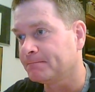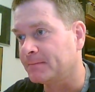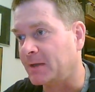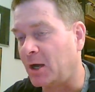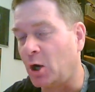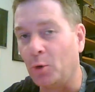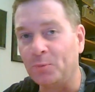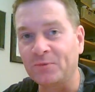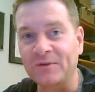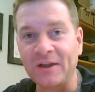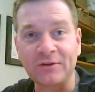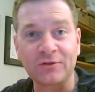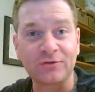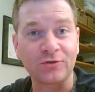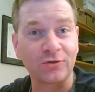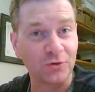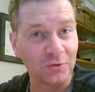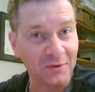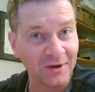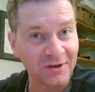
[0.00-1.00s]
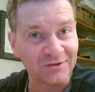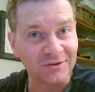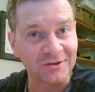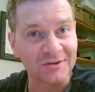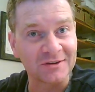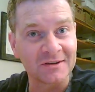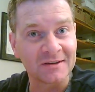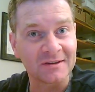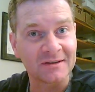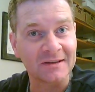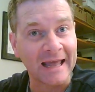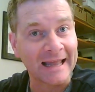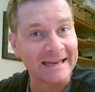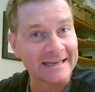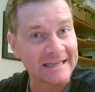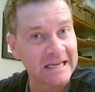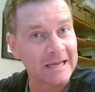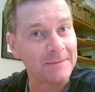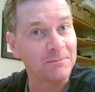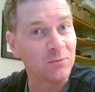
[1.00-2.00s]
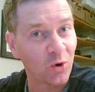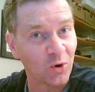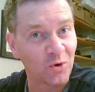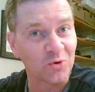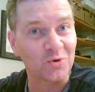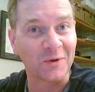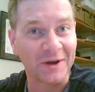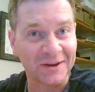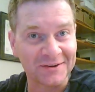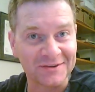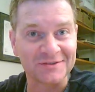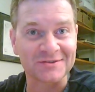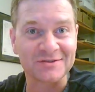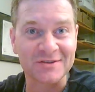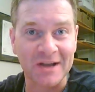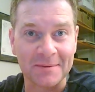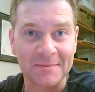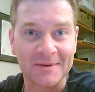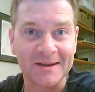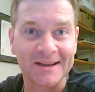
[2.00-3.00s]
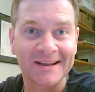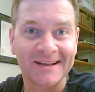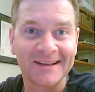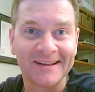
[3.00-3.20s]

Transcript: I hope this answers your question, and keep your questions coming.